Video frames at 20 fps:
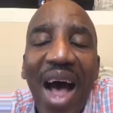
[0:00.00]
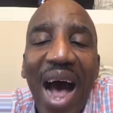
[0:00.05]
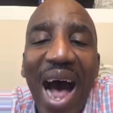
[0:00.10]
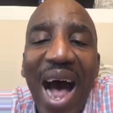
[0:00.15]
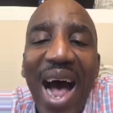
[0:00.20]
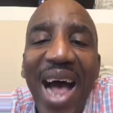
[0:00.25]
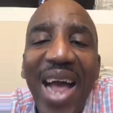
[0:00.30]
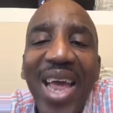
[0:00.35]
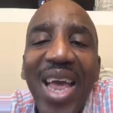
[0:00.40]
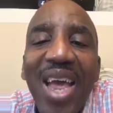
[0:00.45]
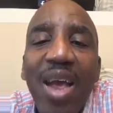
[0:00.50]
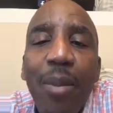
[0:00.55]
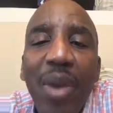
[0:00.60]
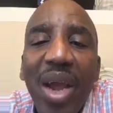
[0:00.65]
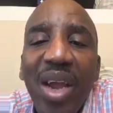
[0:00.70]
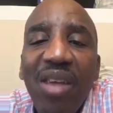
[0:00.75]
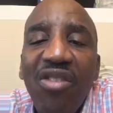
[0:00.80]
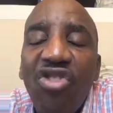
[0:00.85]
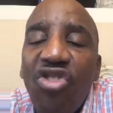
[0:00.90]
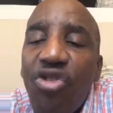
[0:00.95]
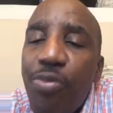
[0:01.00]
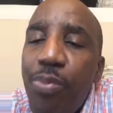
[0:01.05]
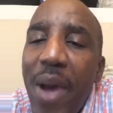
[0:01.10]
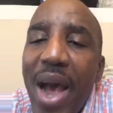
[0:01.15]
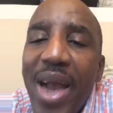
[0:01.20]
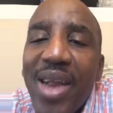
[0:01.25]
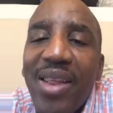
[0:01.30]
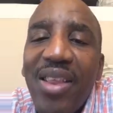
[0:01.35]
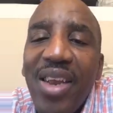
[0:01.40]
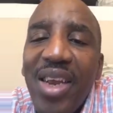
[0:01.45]
I am
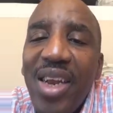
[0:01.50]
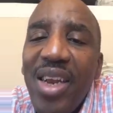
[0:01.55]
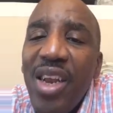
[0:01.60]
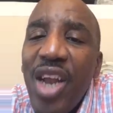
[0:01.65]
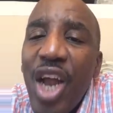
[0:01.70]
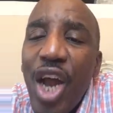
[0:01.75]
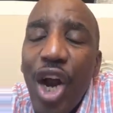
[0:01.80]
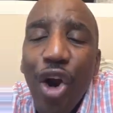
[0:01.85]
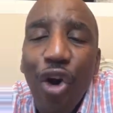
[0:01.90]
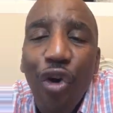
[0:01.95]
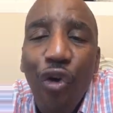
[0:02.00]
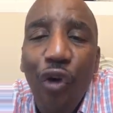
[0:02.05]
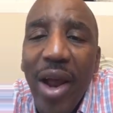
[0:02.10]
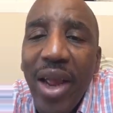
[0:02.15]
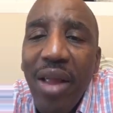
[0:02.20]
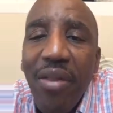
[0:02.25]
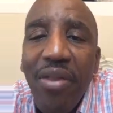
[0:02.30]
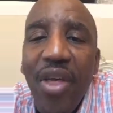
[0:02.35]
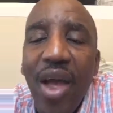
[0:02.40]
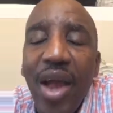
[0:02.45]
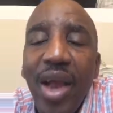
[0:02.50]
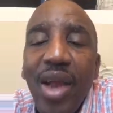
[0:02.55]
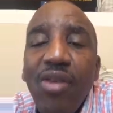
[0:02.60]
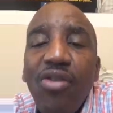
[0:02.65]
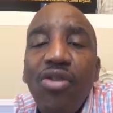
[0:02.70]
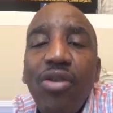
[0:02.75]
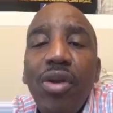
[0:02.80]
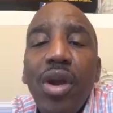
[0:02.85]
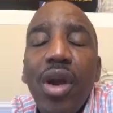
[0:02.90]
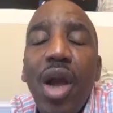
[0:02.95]
expecting great
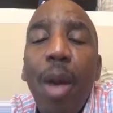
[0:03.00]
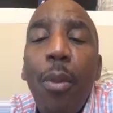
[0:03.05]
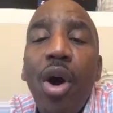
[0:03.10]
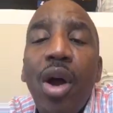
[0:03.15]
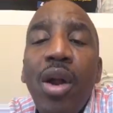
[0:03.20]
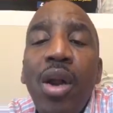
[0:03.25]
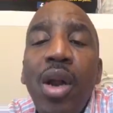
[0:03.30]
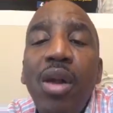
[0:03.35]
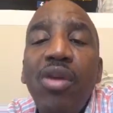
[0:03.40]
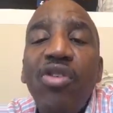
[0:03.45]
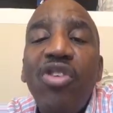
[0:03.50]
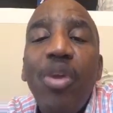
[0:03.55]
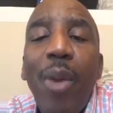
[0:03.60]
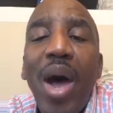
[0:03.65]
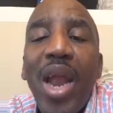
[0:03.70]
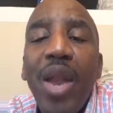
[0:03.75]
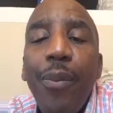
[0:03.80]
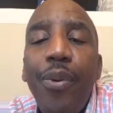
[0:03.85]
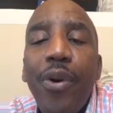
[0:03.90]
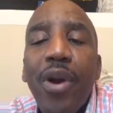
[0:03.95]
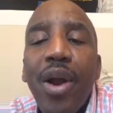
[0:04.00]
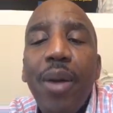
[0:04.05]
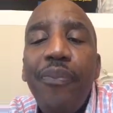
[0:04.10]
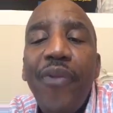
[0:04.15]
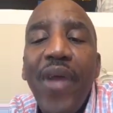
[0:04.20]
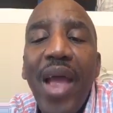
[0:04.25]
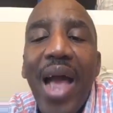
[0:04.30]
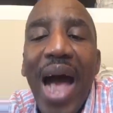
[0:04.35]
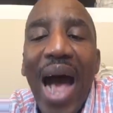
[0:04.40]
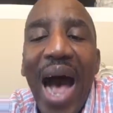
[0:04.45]
things. Come on. Somebody put up
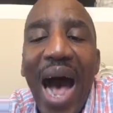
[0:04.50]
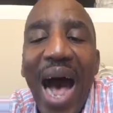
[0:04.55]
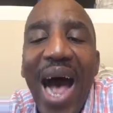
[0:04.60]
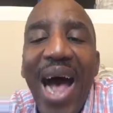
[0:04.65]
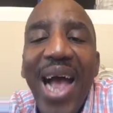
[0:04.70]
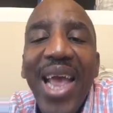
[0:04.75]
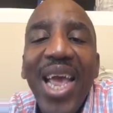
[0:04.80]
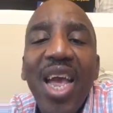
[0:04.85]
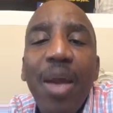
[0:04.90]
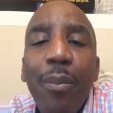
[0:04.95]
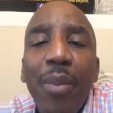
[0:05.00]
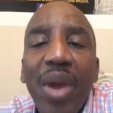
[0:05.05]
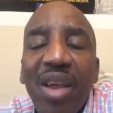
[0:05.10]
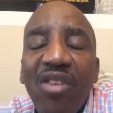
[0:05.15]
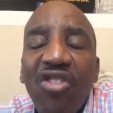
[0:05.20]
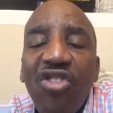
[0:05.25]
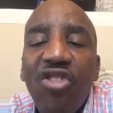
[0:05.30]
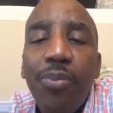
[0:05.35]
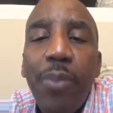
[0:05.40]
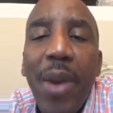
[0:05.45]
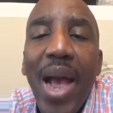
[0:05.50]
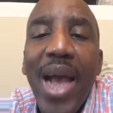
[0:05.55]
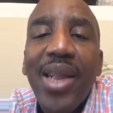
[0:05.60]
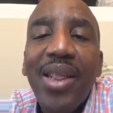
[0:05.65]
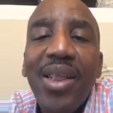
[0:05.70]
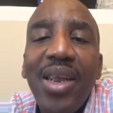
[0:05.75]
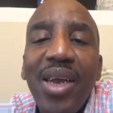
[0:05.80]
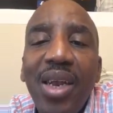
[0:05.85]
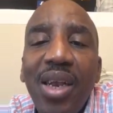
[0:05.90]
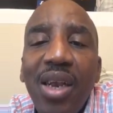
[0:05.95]
there. I am
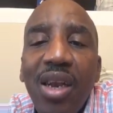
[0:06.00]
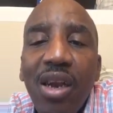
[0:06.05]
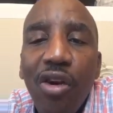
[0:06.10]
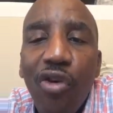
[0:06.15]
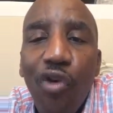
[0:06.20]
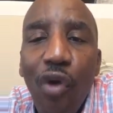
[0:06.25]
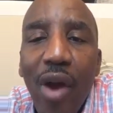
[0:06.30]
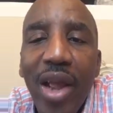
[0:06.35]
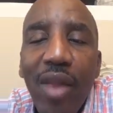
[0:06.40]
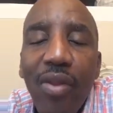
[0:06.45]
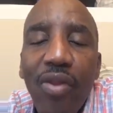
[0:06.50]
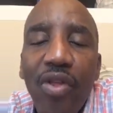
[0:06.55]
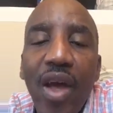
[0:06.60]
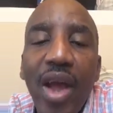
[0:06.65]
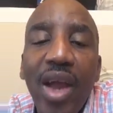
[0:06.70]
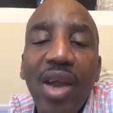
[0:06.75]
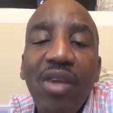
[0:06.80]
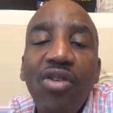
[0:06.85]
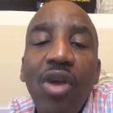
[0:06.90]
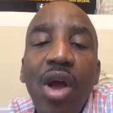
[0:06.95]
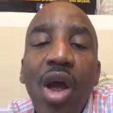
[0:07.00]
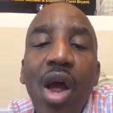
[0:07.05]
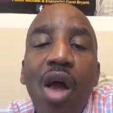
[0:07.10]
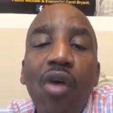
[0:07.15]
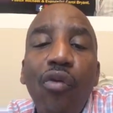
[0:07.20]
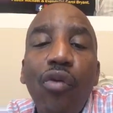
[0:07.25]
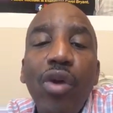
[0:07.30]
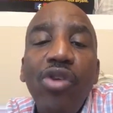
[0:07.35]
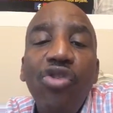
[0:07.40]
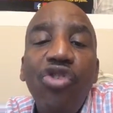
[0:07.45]
expecting great things.
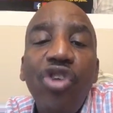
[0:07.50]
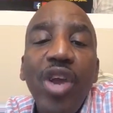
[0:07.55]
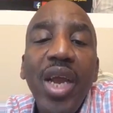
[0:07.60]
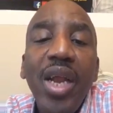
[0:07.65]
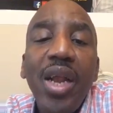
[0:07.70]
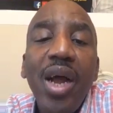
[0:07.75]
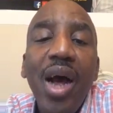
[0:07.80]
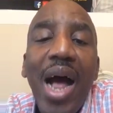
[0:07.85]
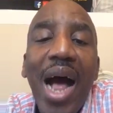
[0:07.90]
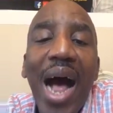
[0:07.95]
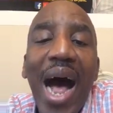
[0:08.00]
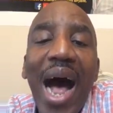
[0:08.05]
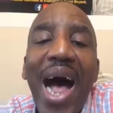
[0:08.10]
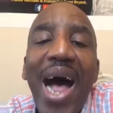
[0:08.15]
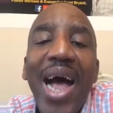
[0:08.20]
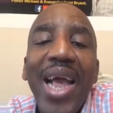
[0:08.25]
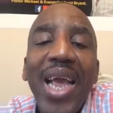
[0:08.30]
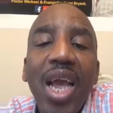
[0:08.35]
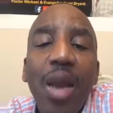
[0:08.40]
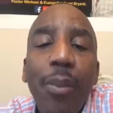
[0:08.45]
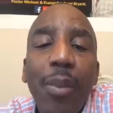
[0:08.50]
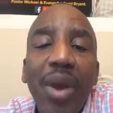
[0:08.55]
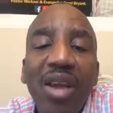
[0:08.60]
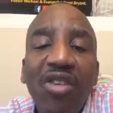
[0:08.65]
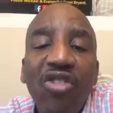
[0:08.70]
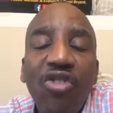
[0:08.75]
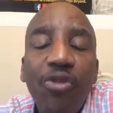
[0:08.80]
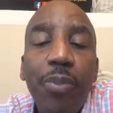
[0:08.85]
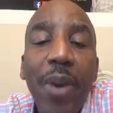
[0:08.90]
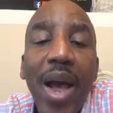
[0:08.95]
Regina, I am
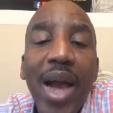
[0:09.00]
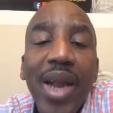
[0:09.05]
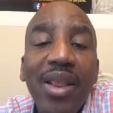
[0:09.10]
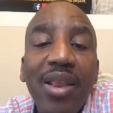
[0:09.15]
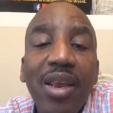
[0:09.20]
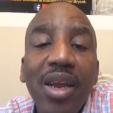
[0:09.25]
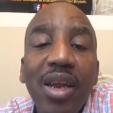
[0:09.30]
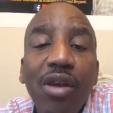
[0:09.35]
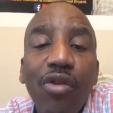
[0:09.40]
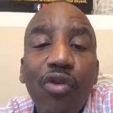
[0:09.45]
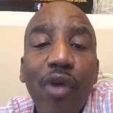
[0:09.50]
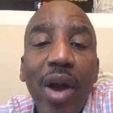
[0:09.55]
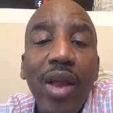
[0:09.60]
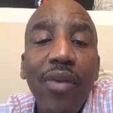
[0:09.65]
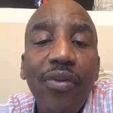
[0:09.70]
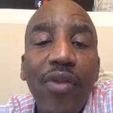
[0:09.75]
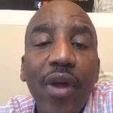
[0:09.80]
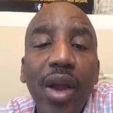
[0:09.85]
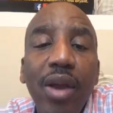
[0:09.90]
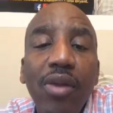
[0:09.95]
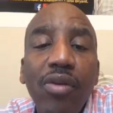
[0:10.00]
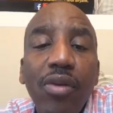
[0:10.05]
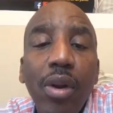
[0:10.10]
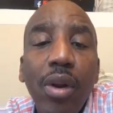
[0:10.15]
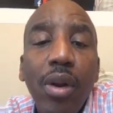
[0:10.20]
expecting great things.